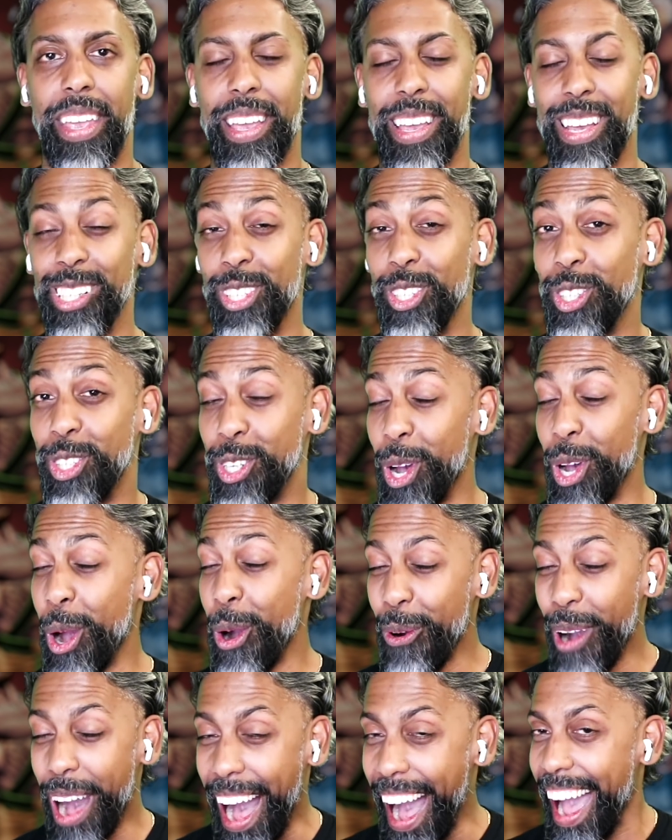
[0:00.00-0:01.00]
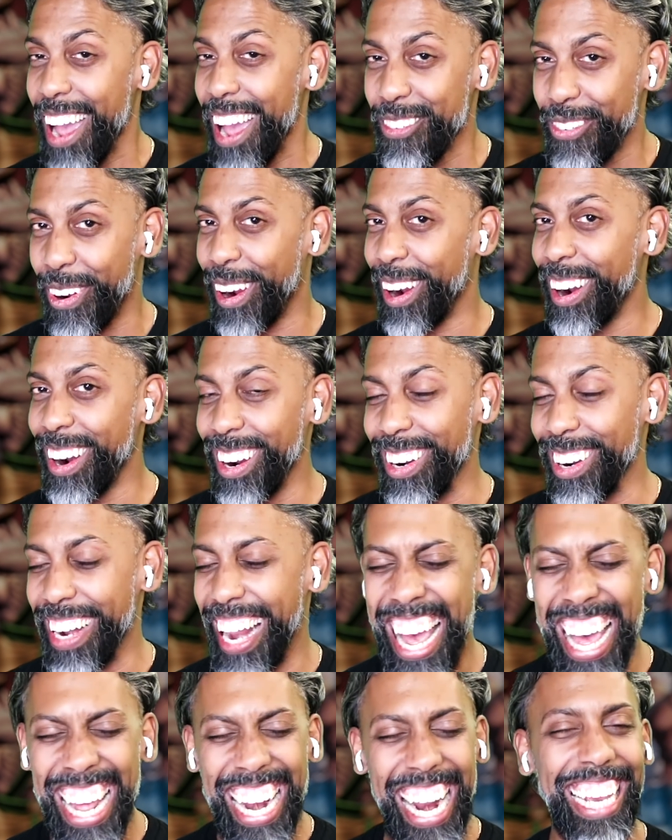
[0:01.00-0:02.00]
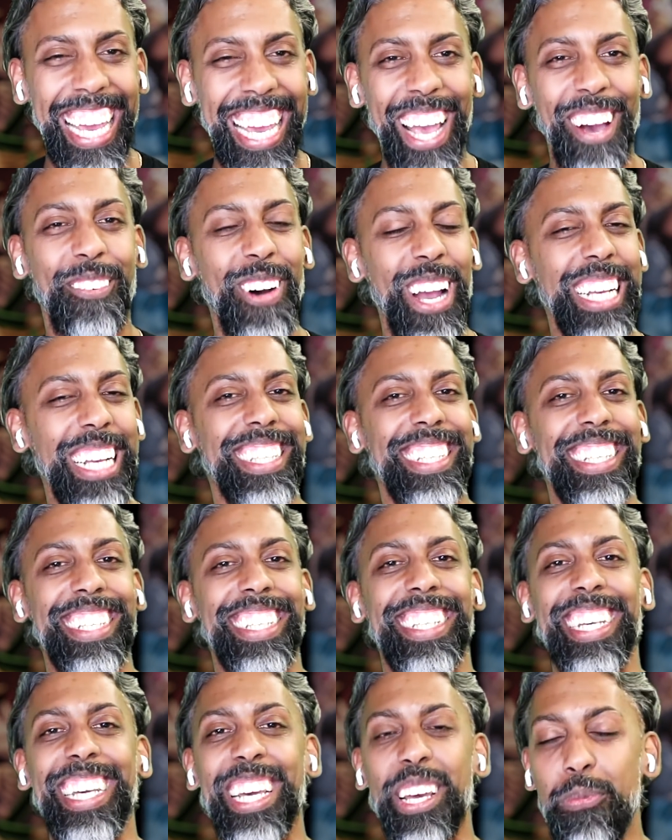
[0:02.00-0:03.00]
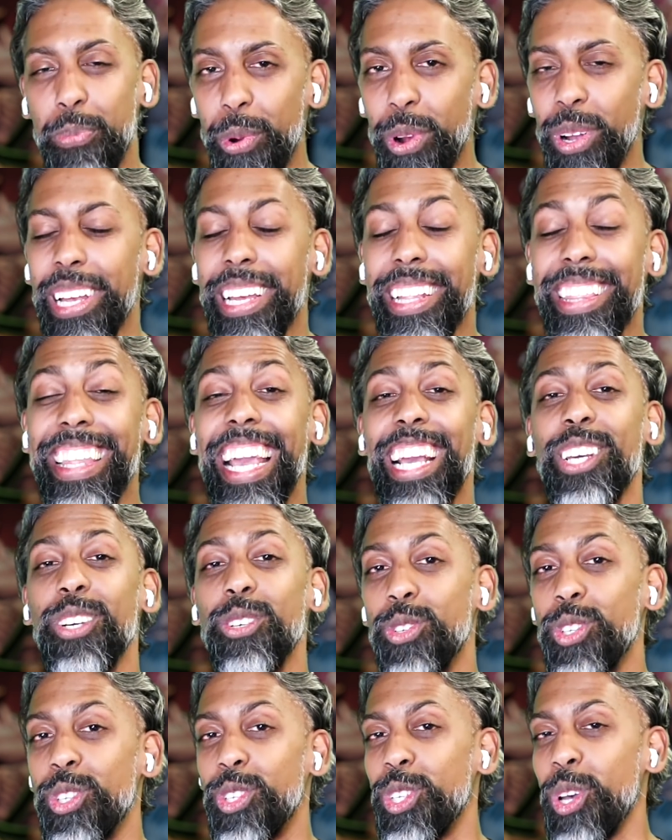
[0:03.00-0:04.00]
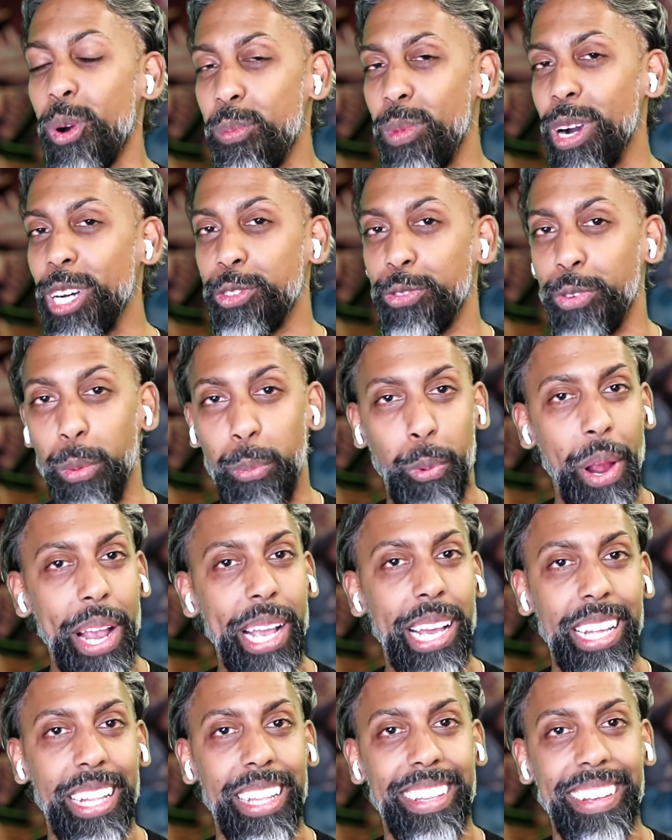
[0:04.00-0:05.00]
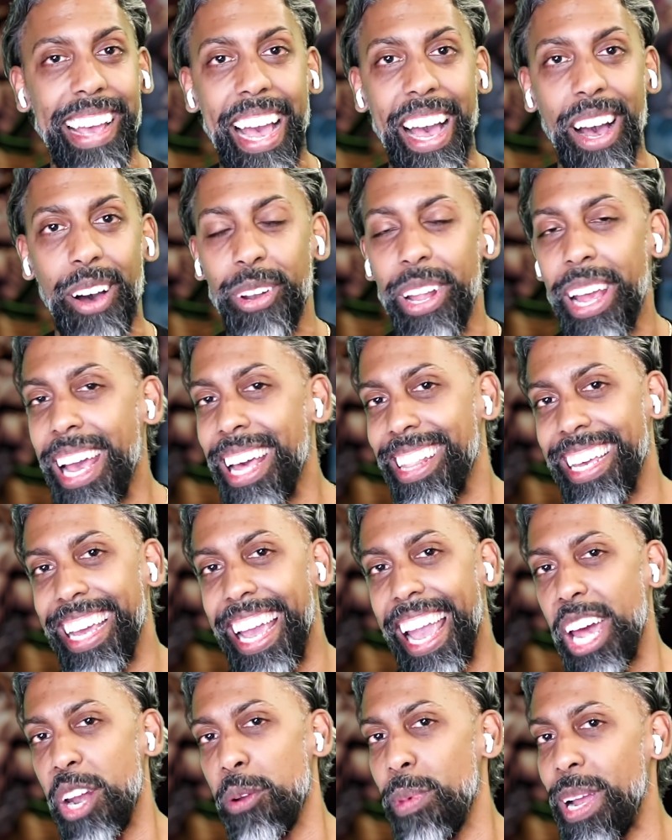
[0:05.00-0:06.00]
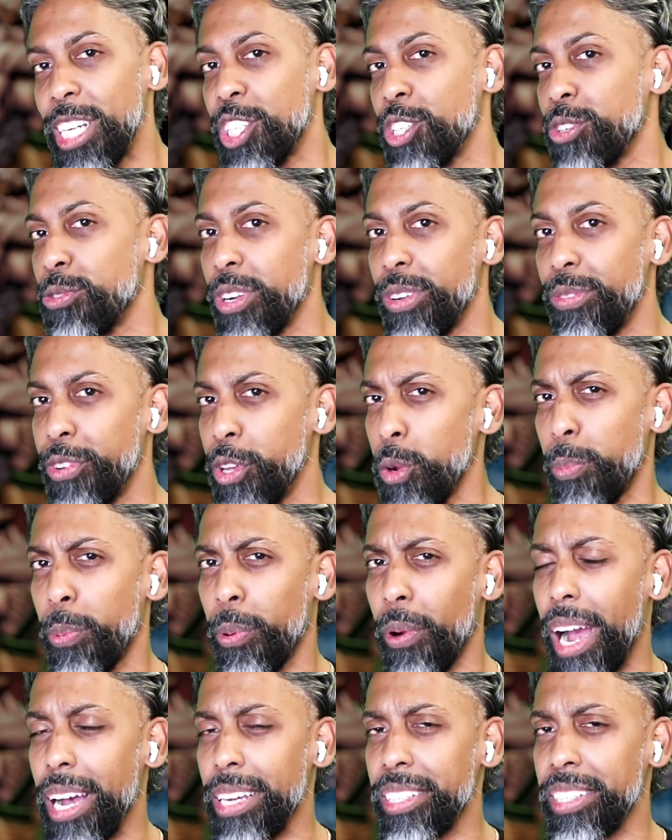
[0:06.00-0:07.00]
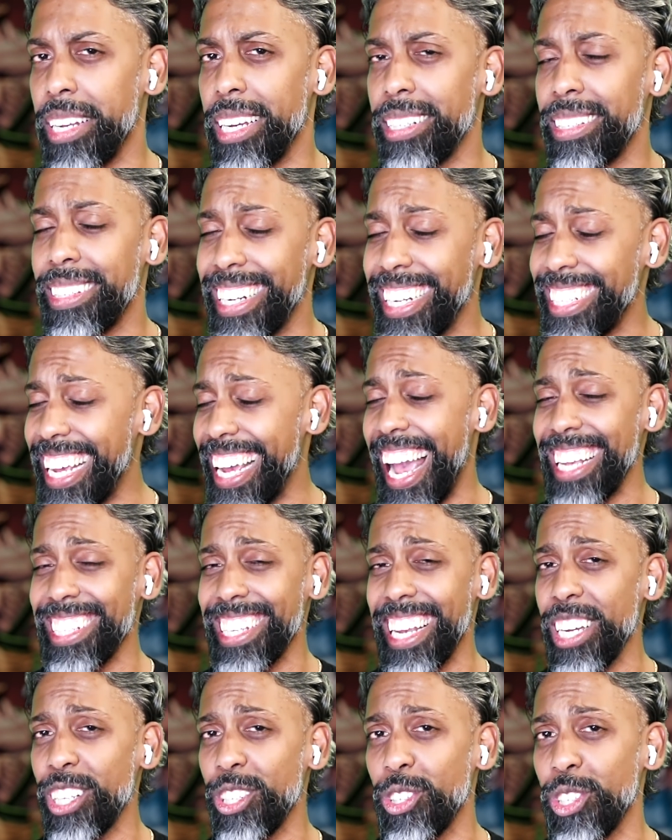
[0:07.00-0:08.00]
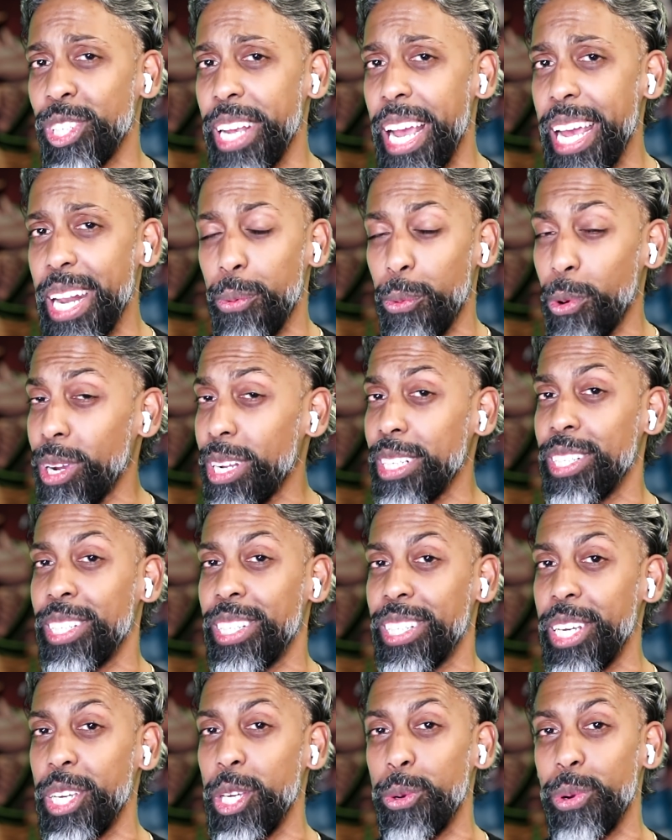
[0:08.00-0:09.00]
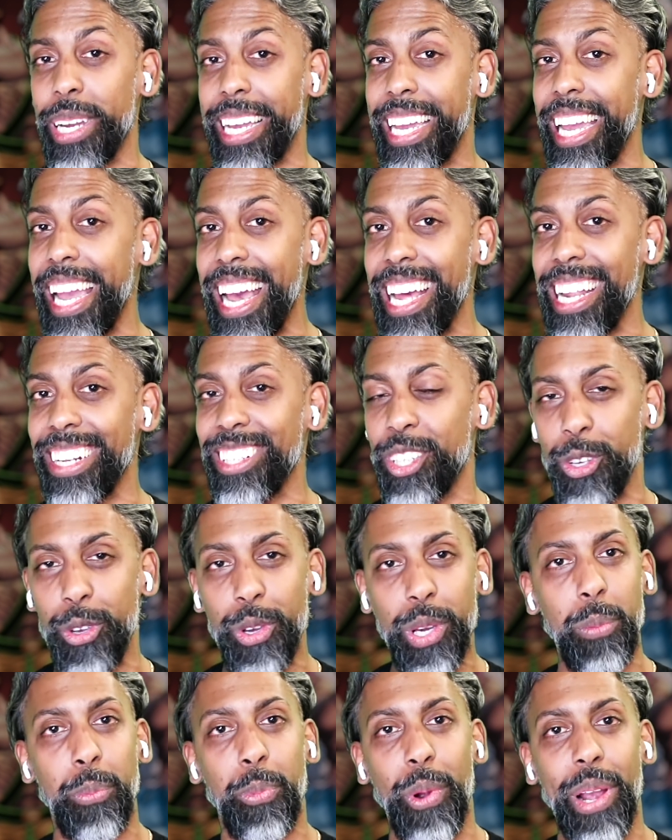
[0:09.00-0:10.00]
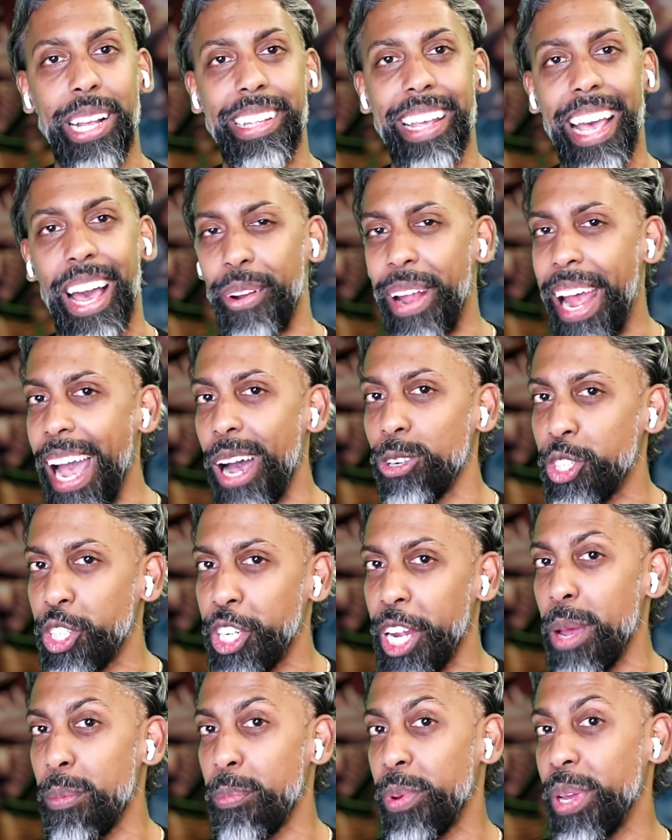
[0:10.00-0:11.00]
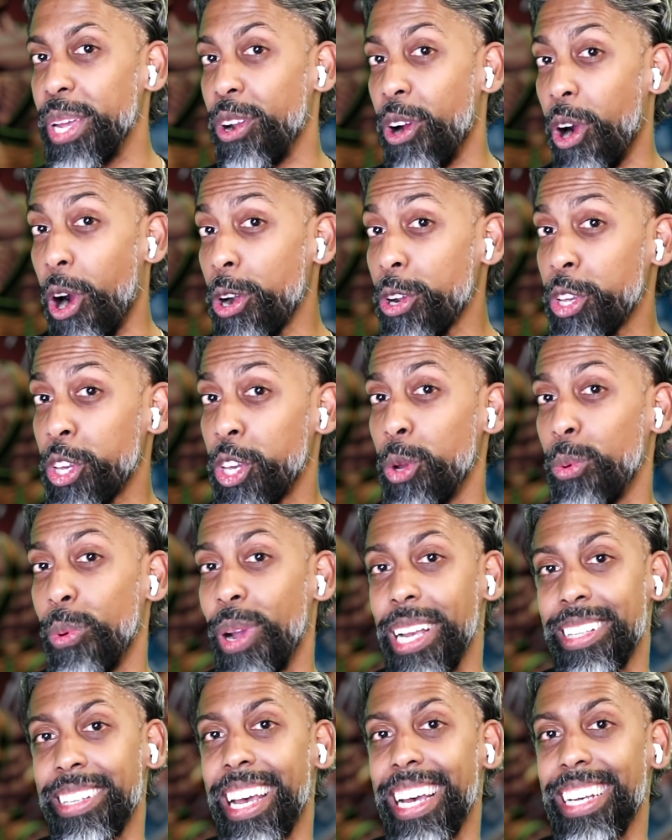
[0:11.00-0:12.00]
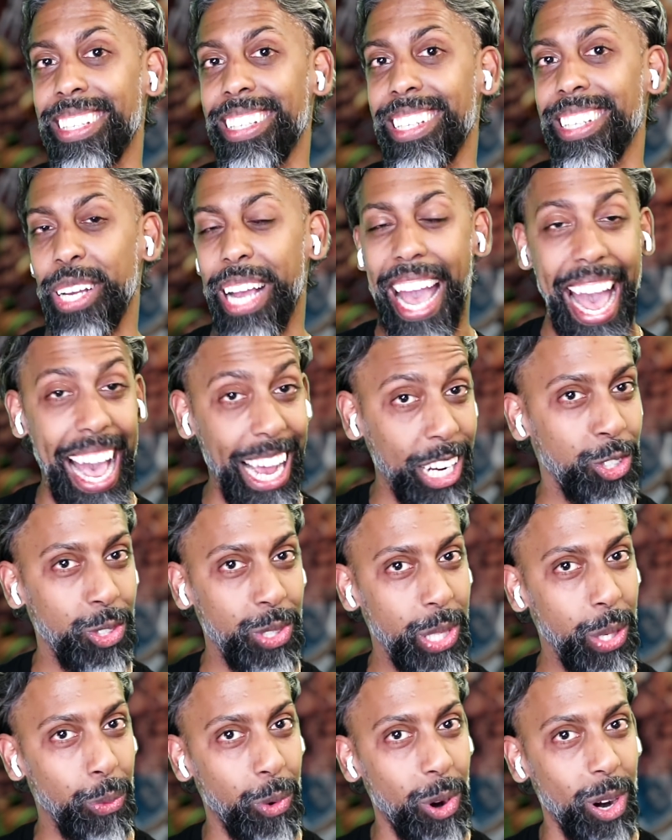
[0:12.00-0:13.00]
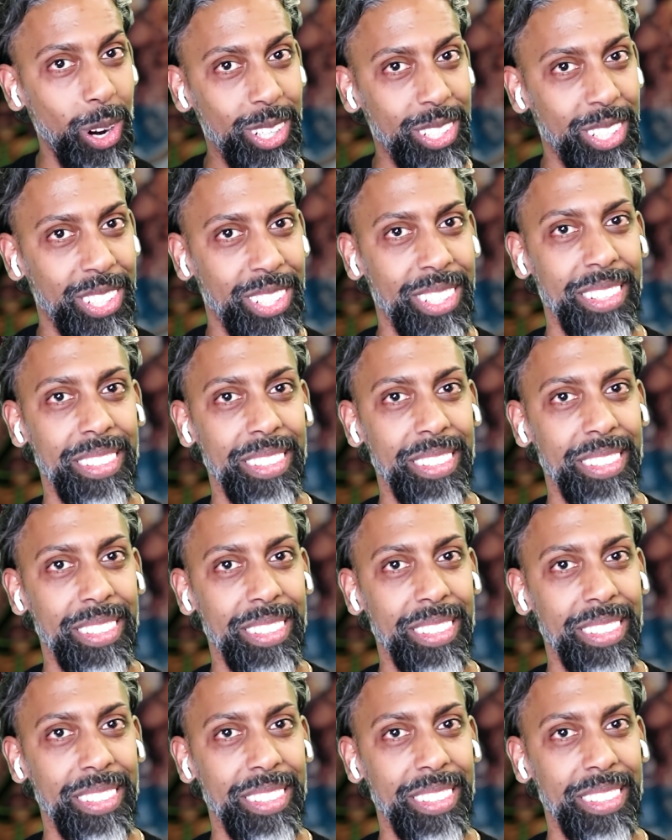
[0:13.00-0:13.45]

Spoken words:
So I've heard, and I can't wait to see it. Brooklyn, thank you so much for breaking down the animation review process. And as I understand it, we're going to see you again so you can break down how champion art QA testing actually works.